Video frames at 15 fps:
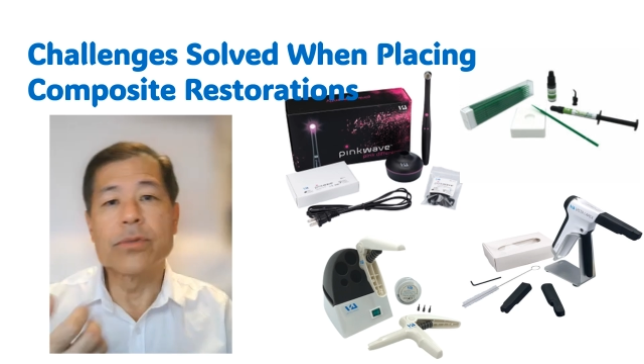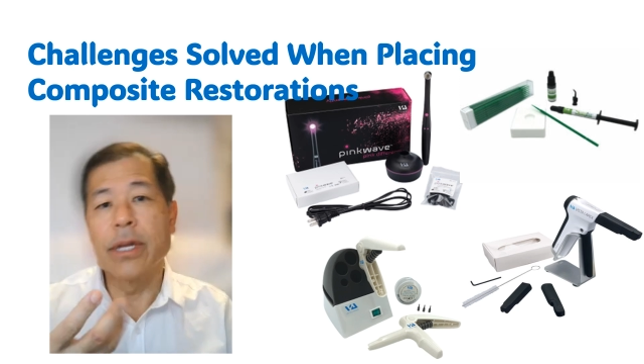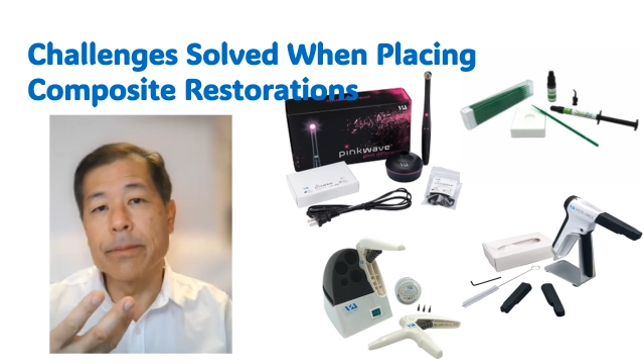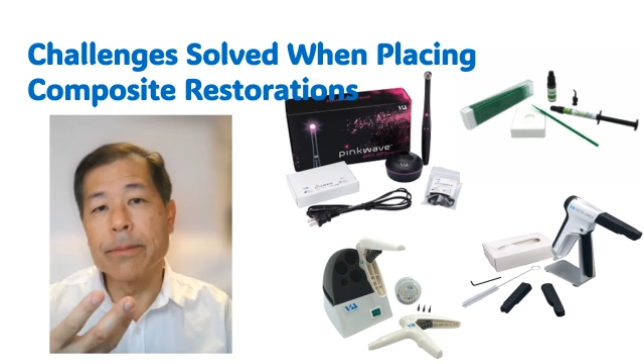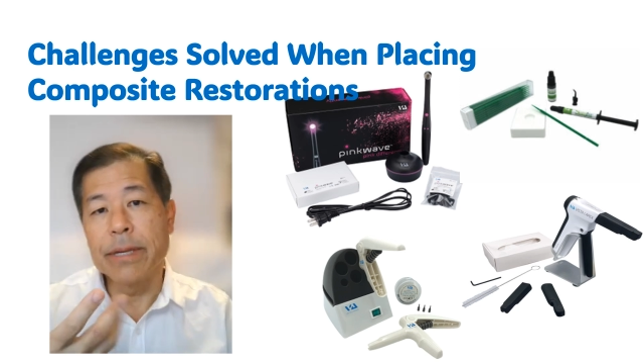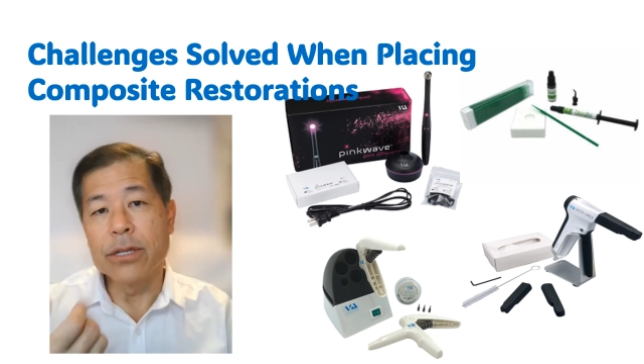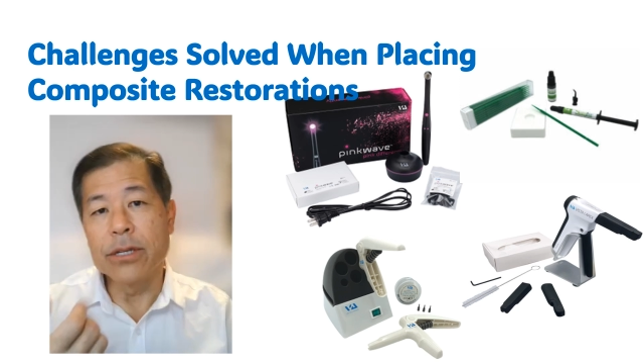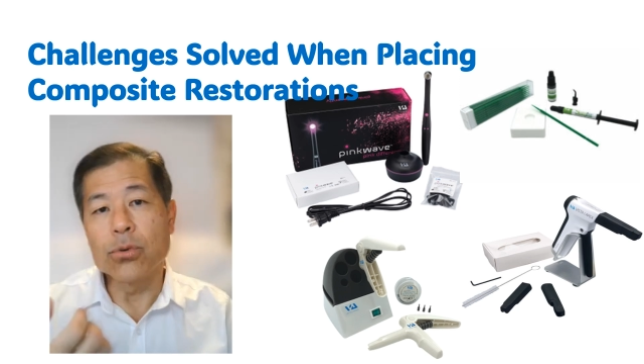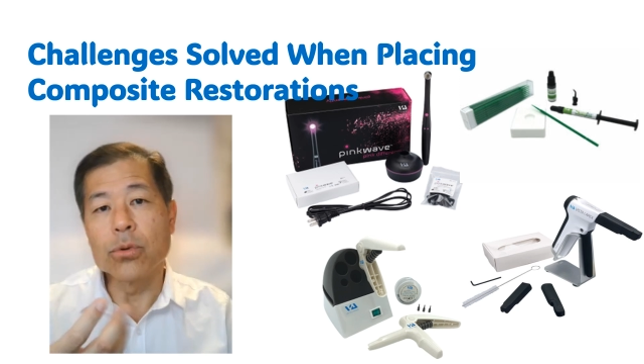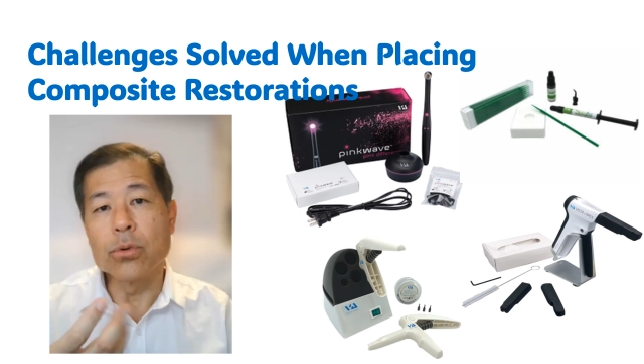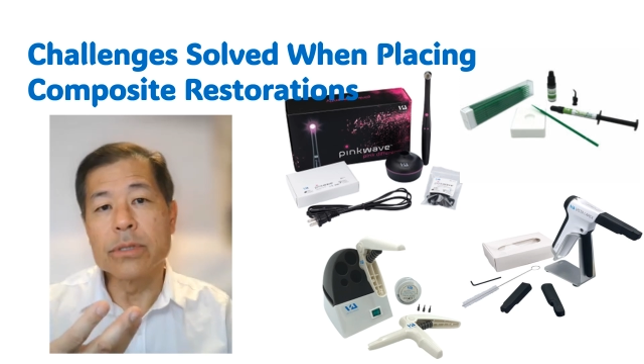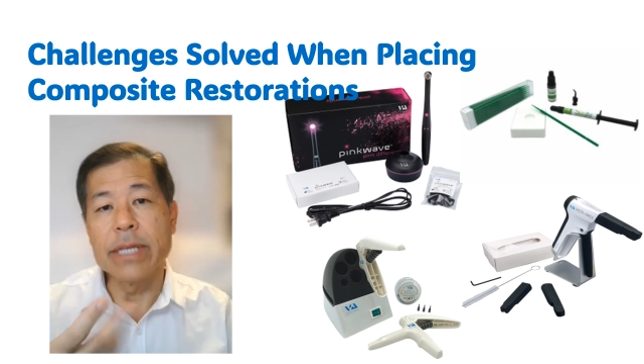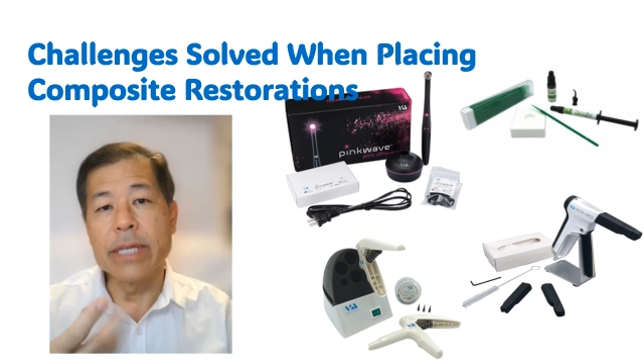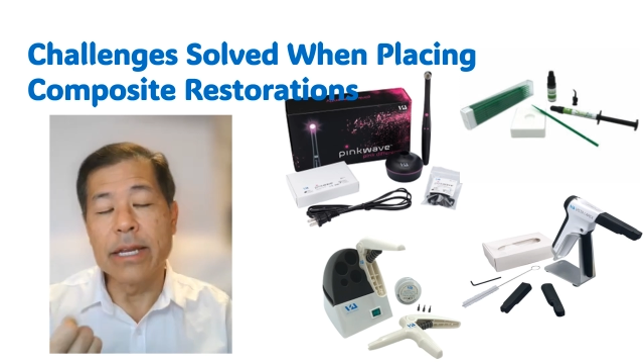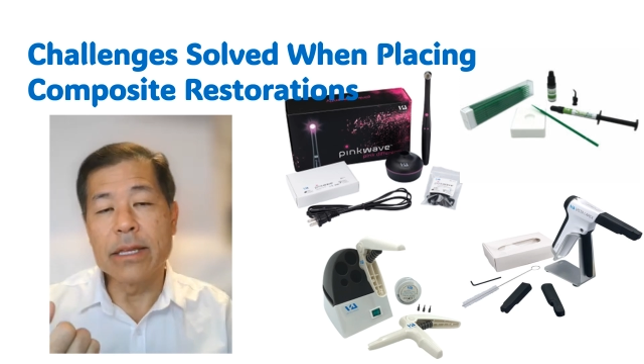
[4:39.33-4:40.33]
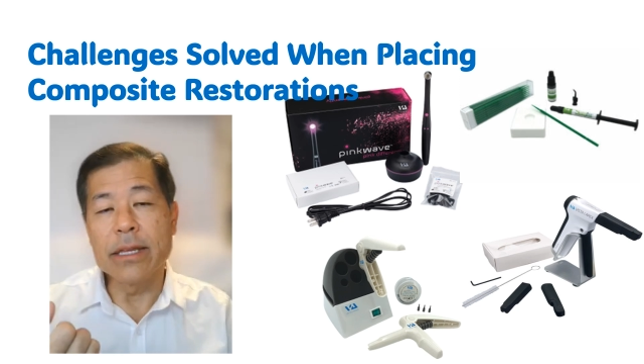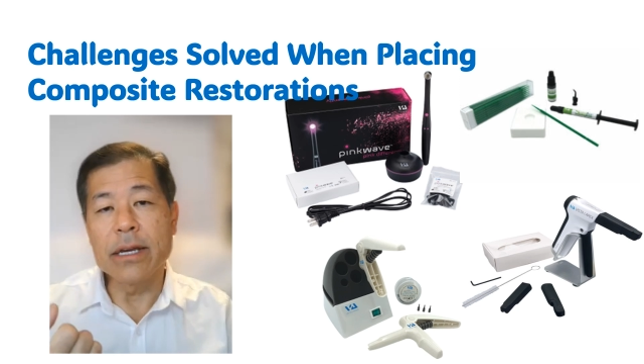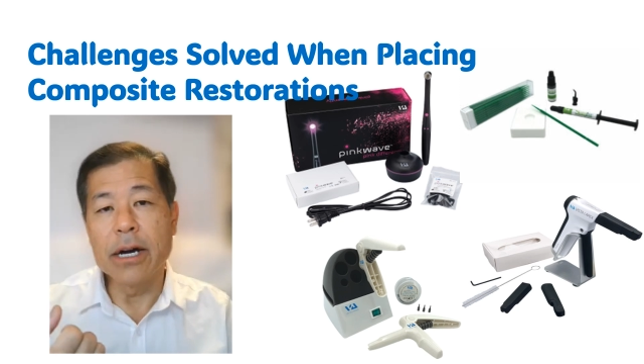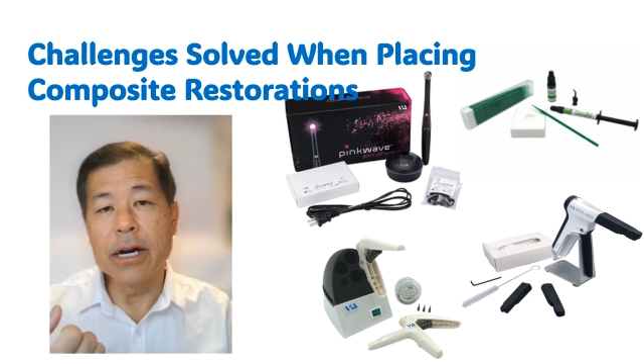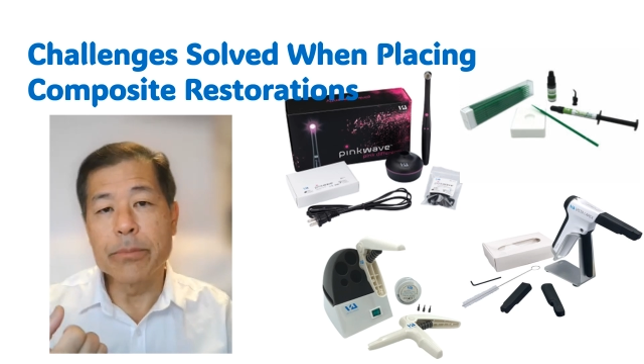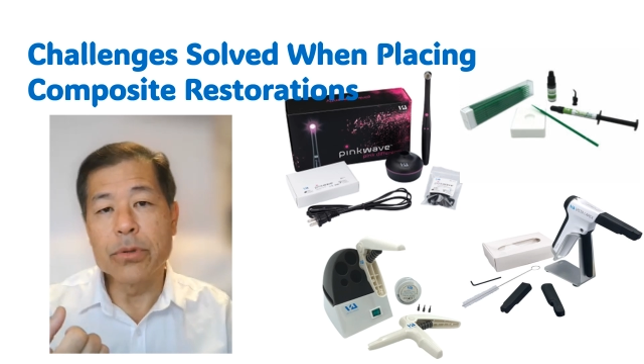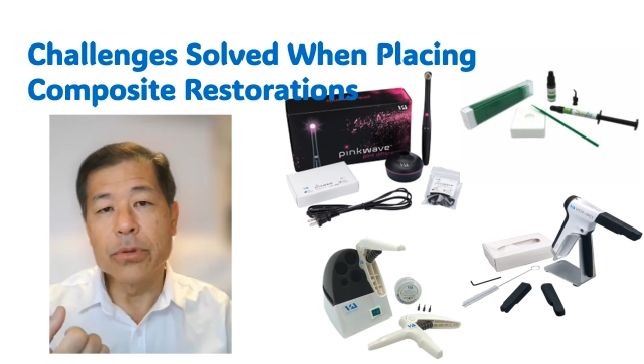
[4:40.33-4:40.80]
that I'm getting towards the end of the
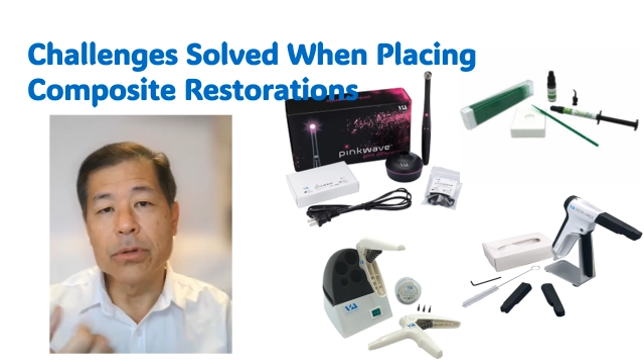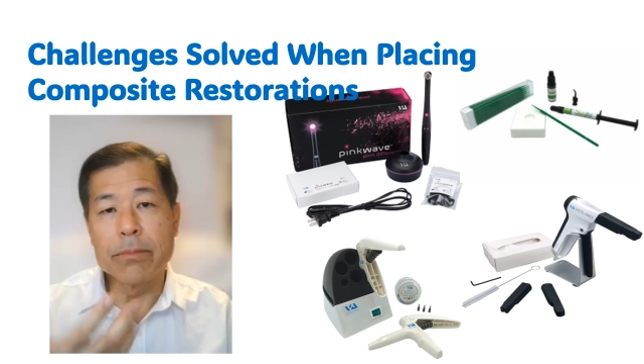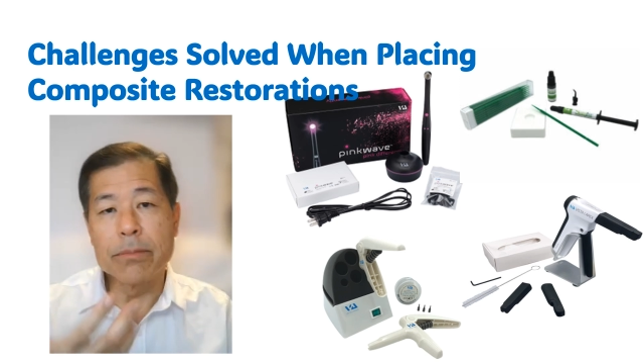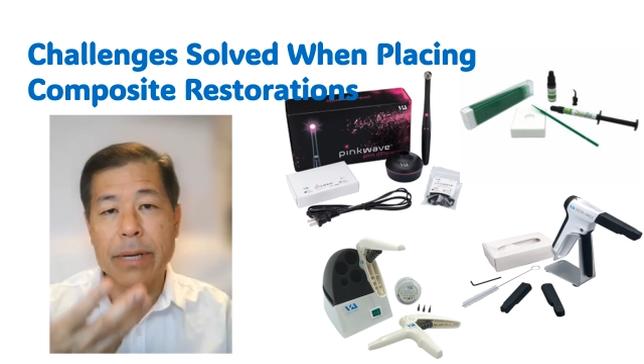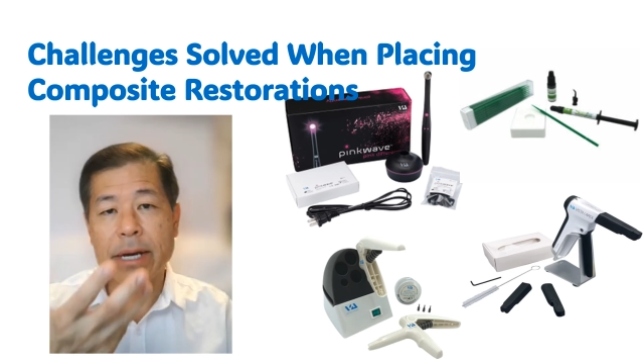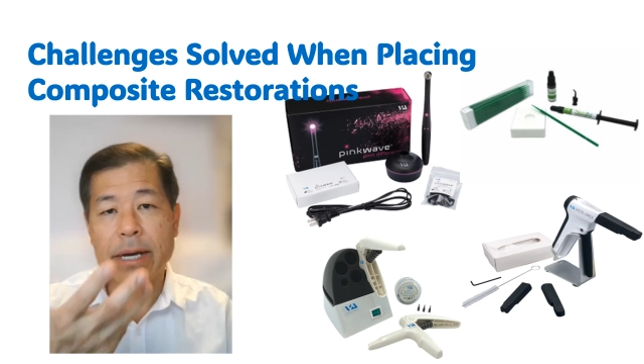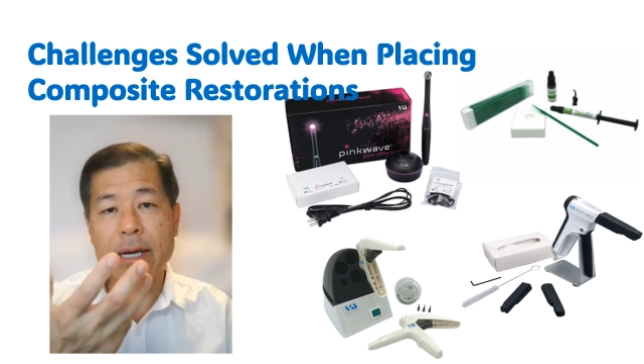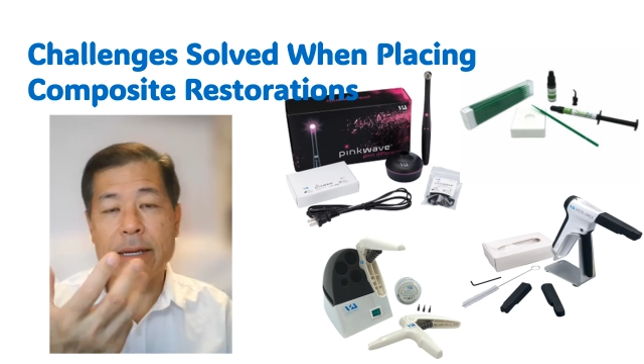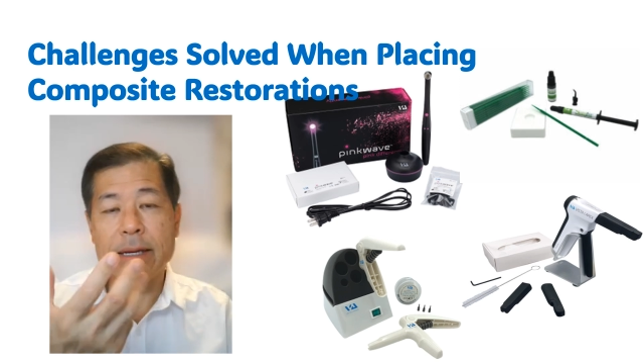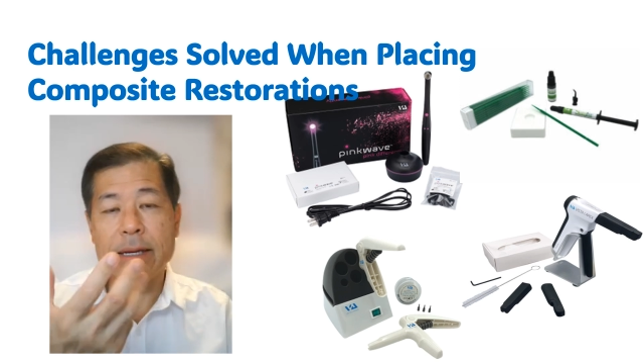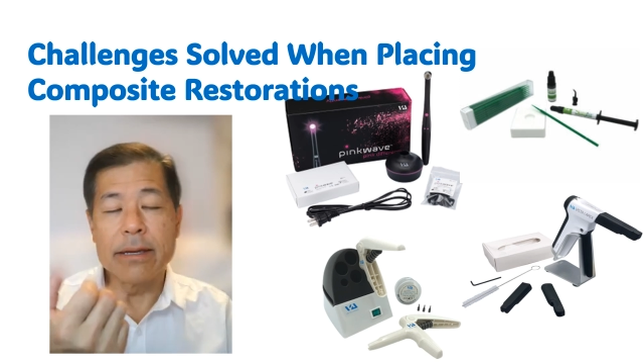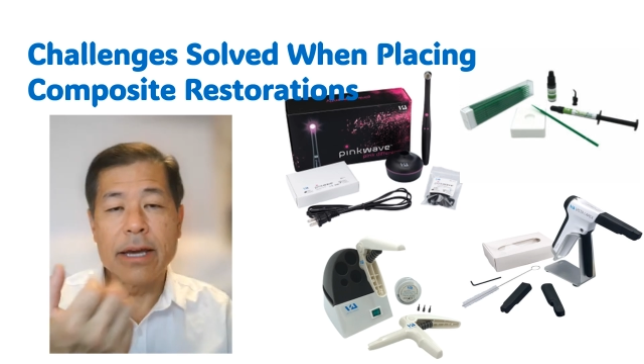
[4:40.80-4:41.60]
compule by